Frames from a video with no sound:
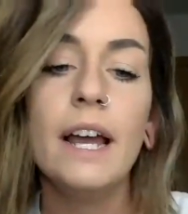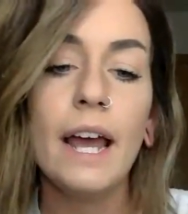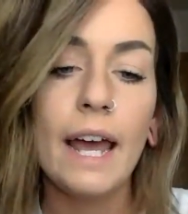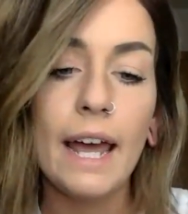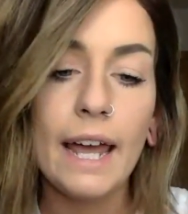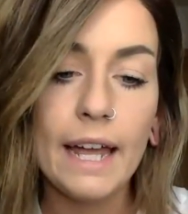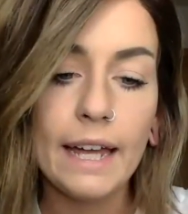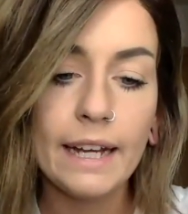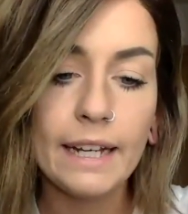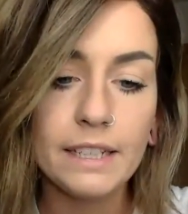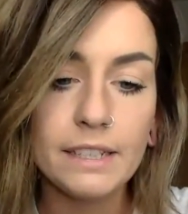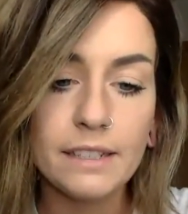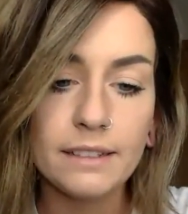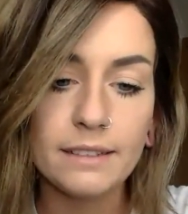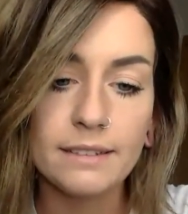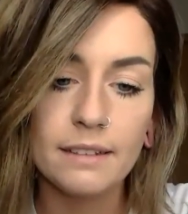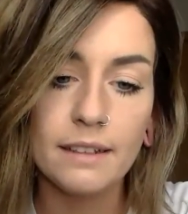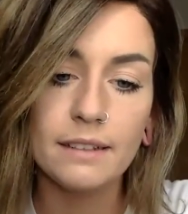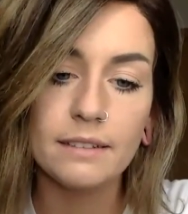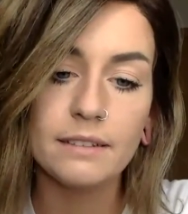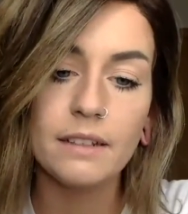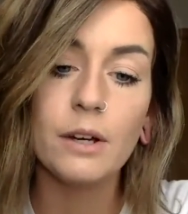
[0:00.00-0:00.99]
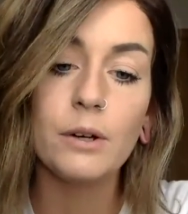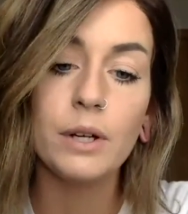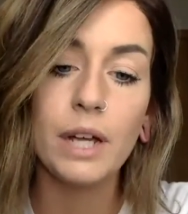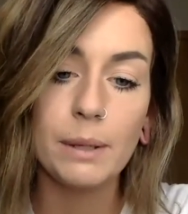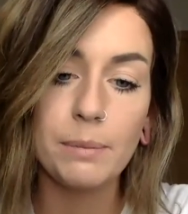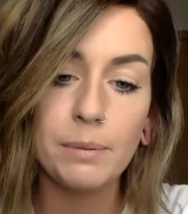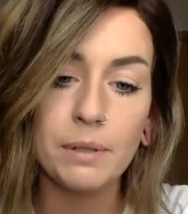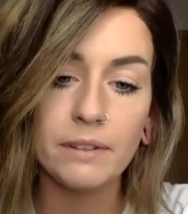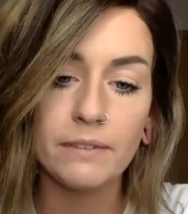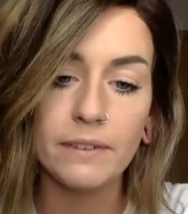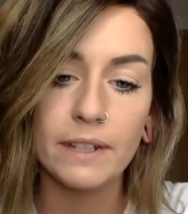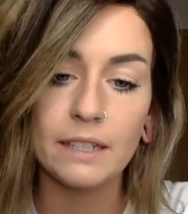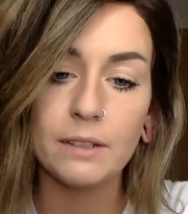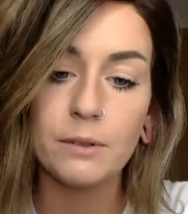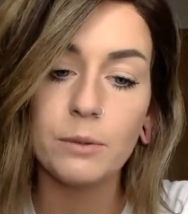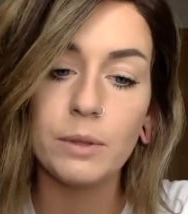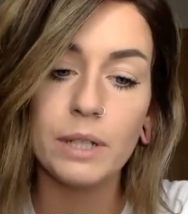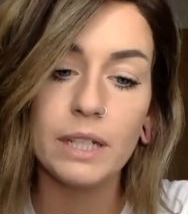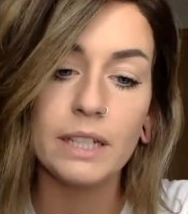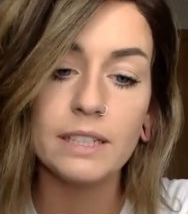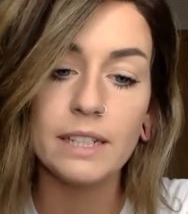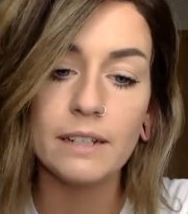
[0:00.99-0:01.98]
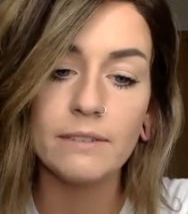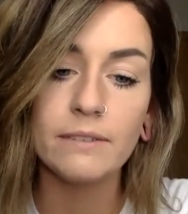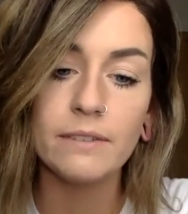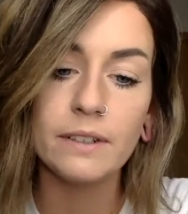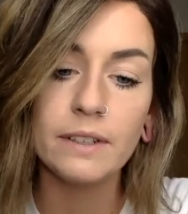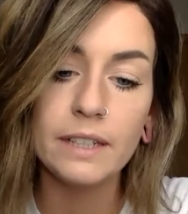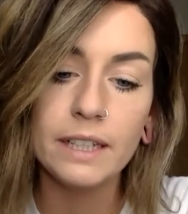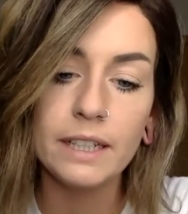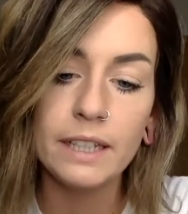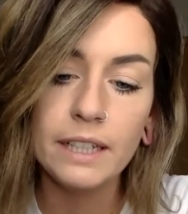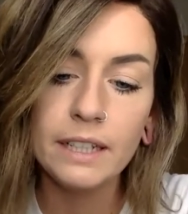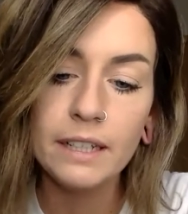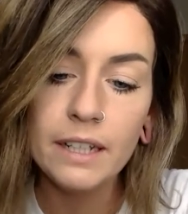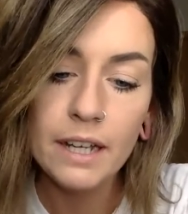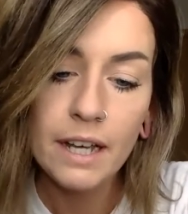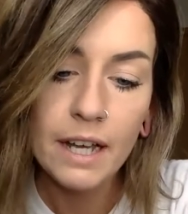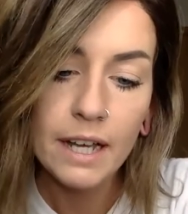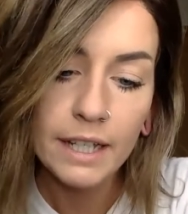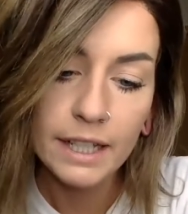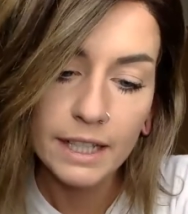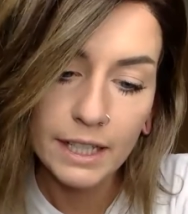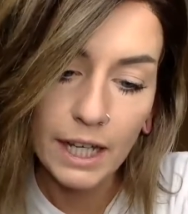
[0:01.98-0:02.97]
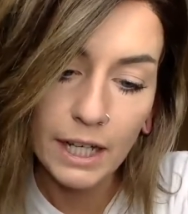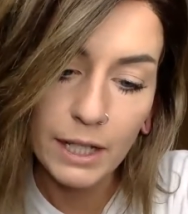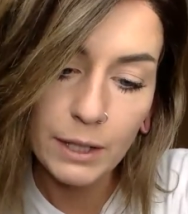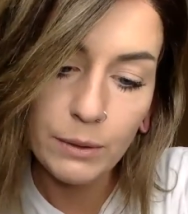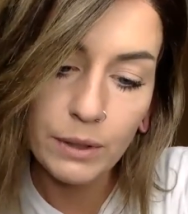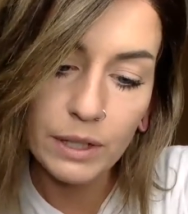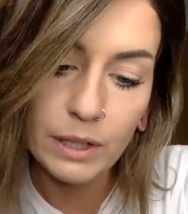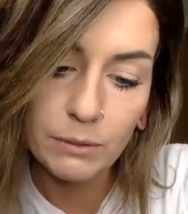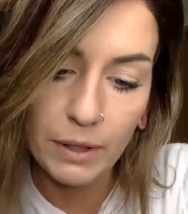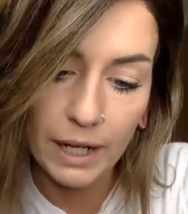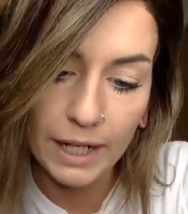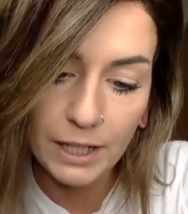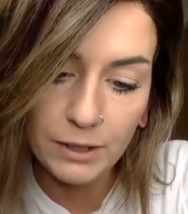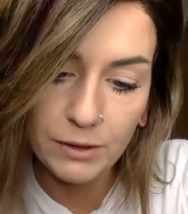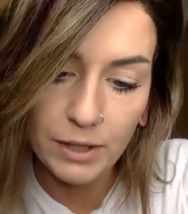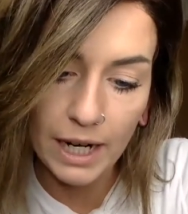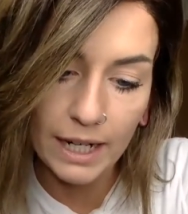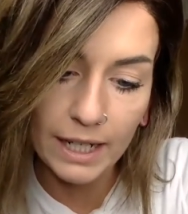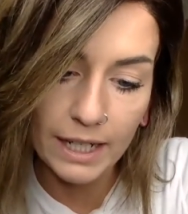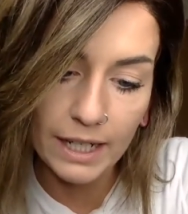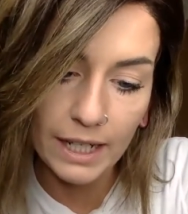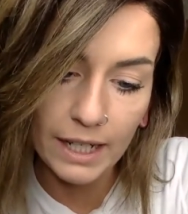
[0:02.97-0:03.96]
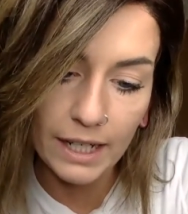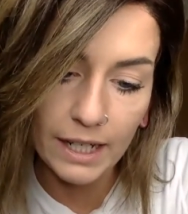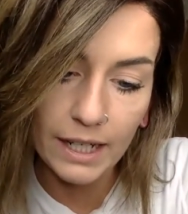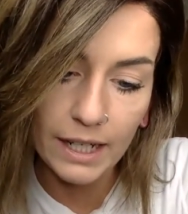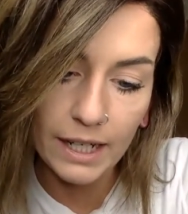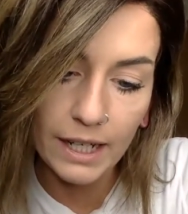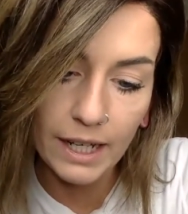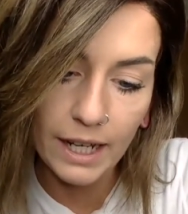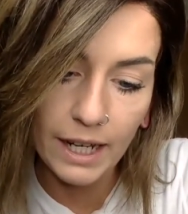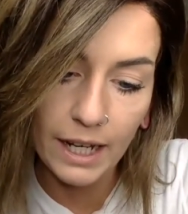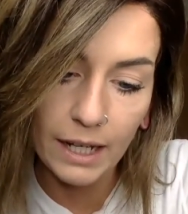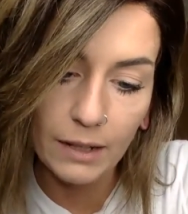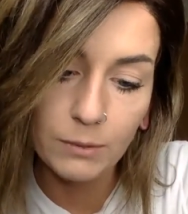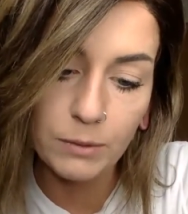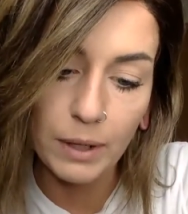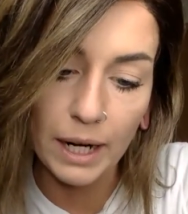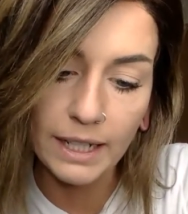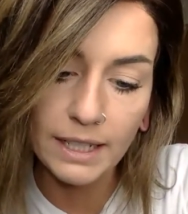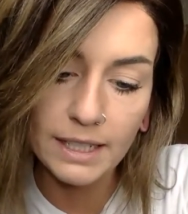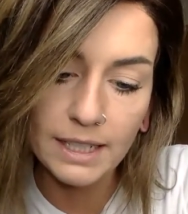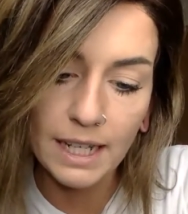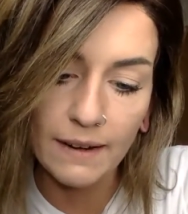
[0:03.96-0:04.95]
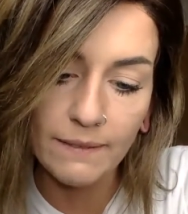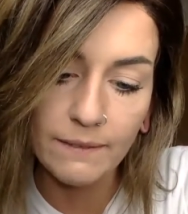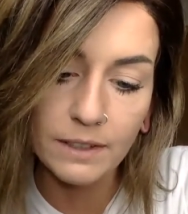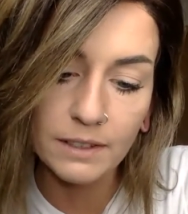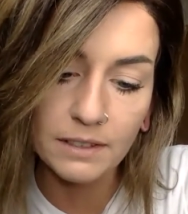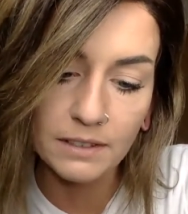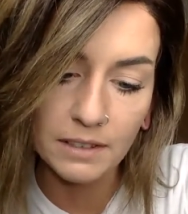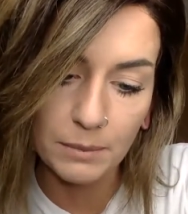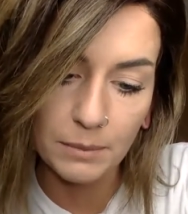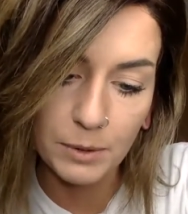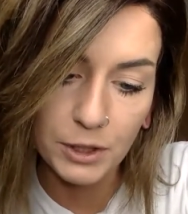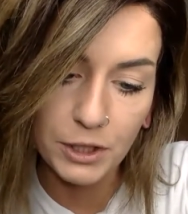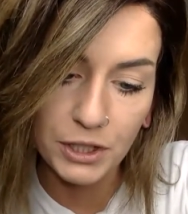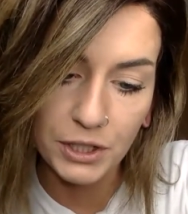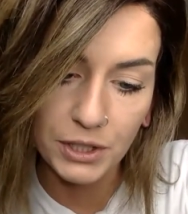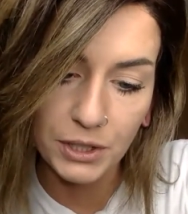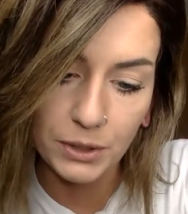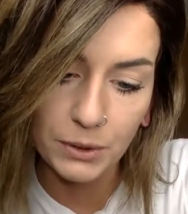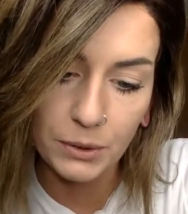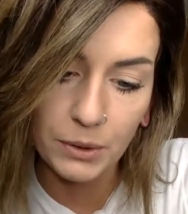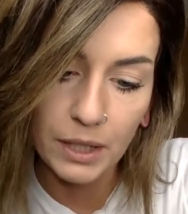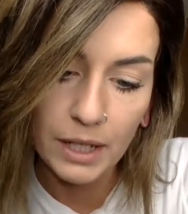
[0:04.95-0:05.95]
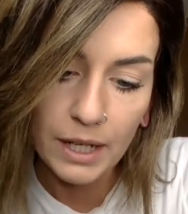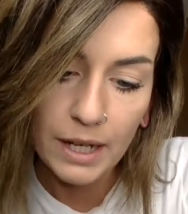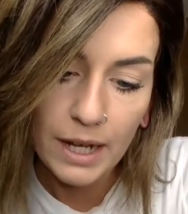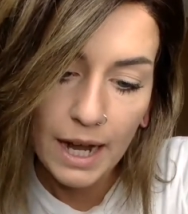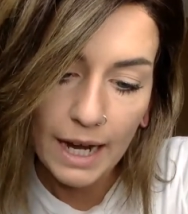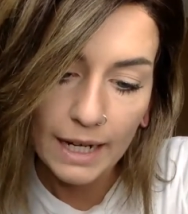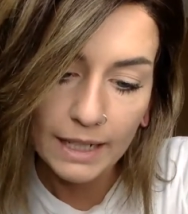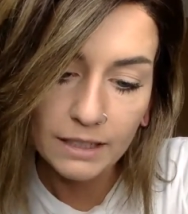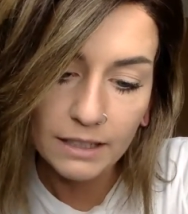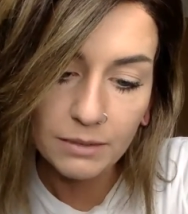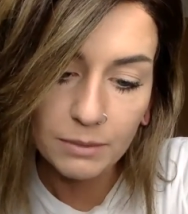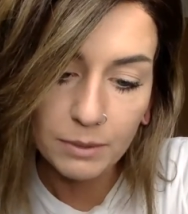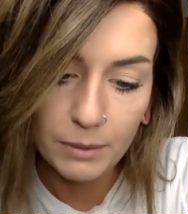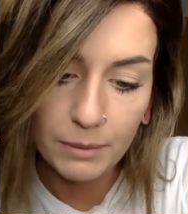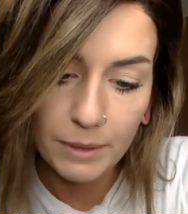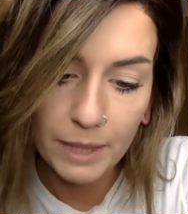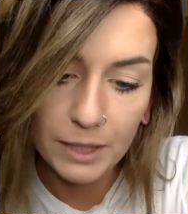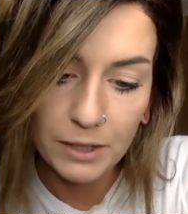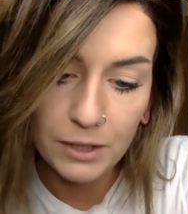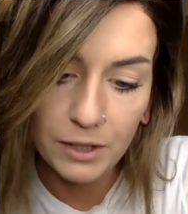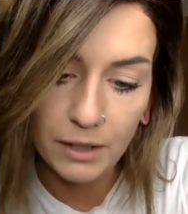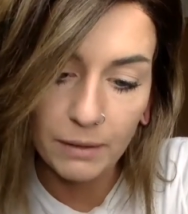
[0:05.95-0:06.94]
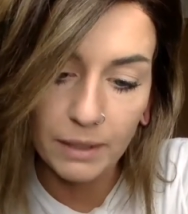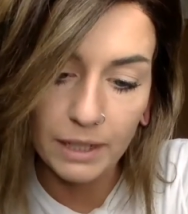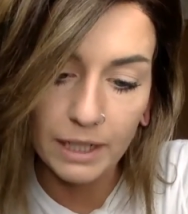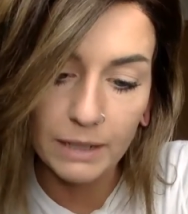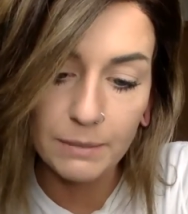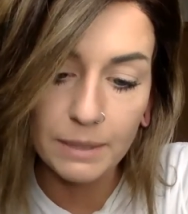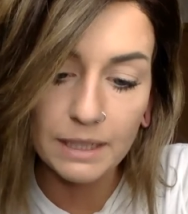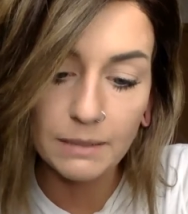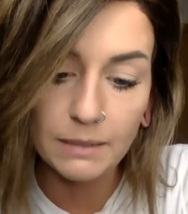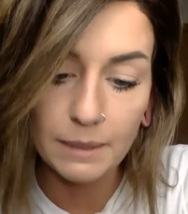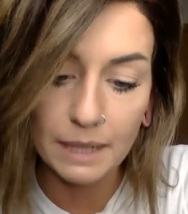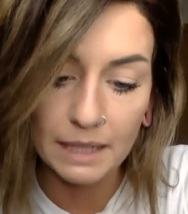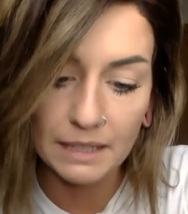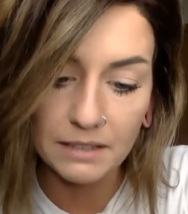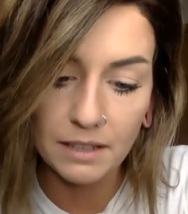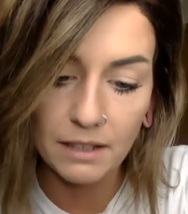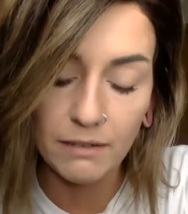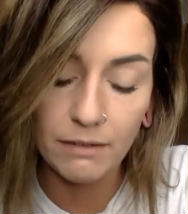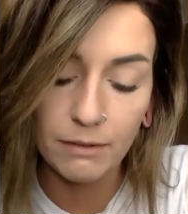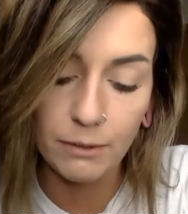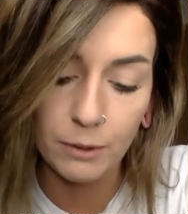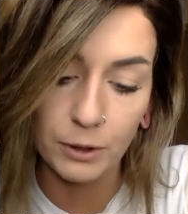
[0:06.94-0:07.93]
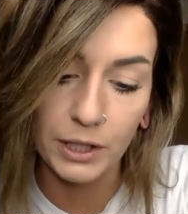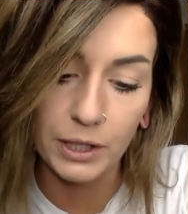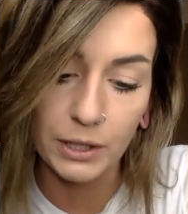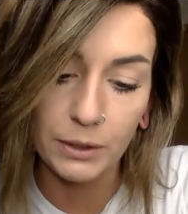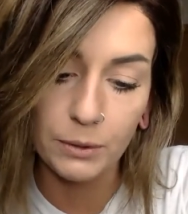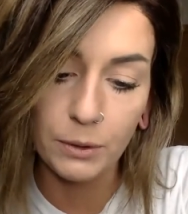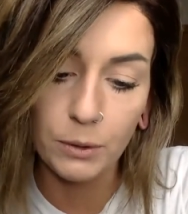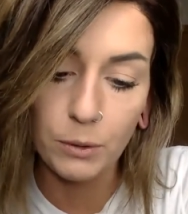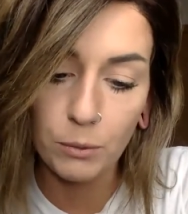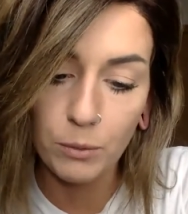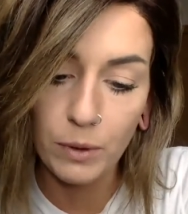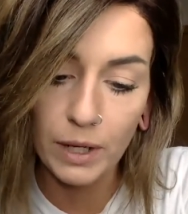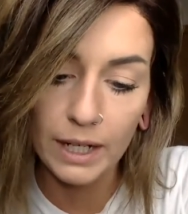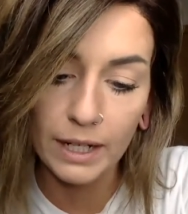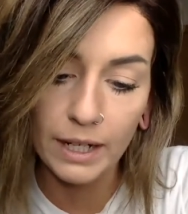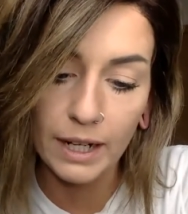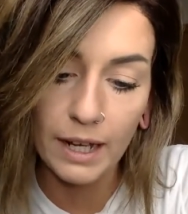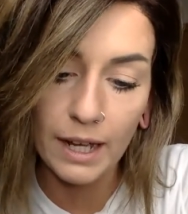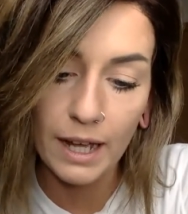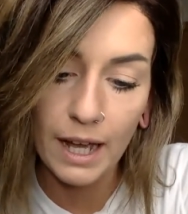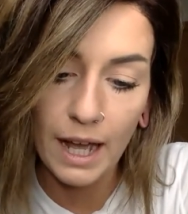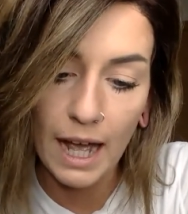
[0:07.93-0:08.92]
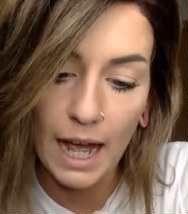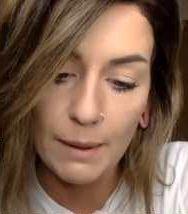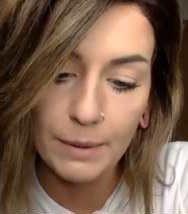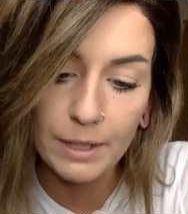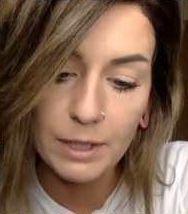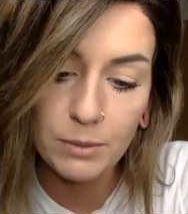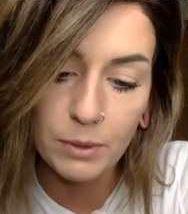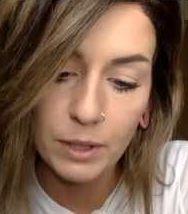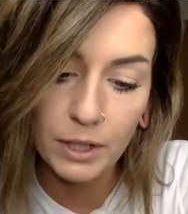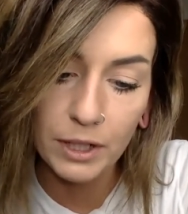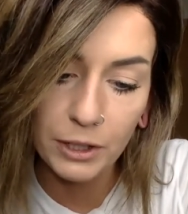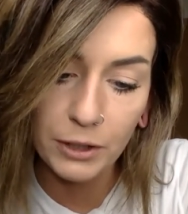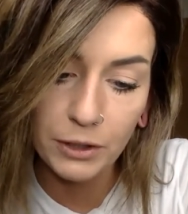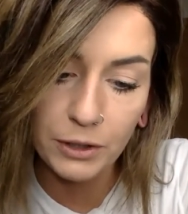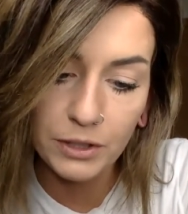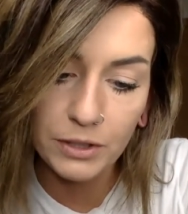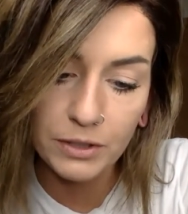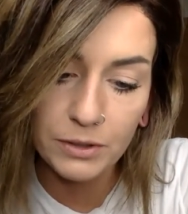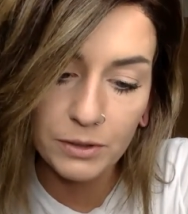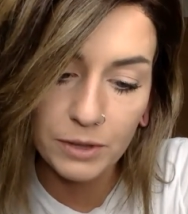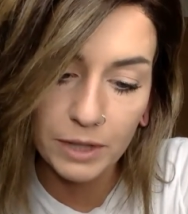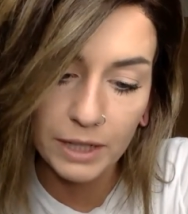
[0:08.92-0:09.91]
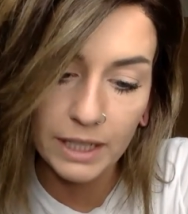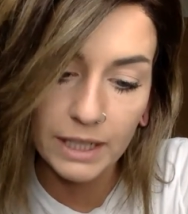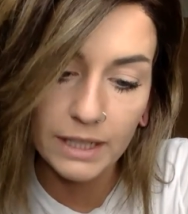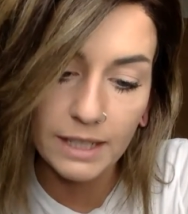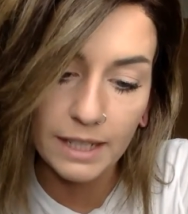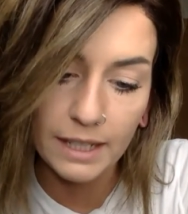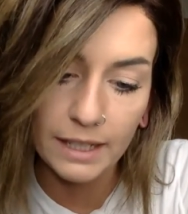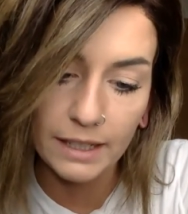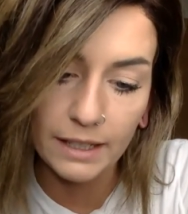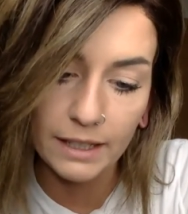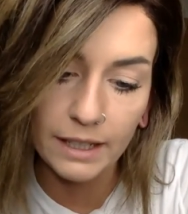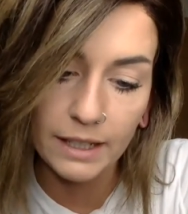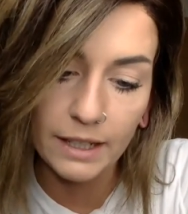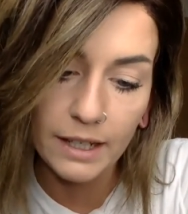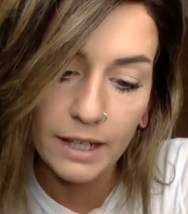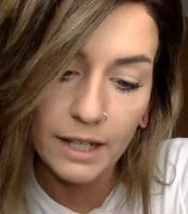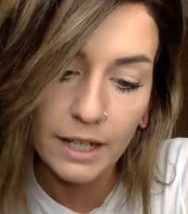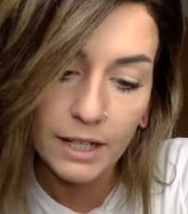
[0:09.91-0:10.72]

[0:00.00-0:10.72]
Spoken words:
and it just says, okay, perfect. We can definitely get you on the right track and right in time for summer 2. I just want to make sure I recommend the best stuff for you. 1, how much water are you drinking daily?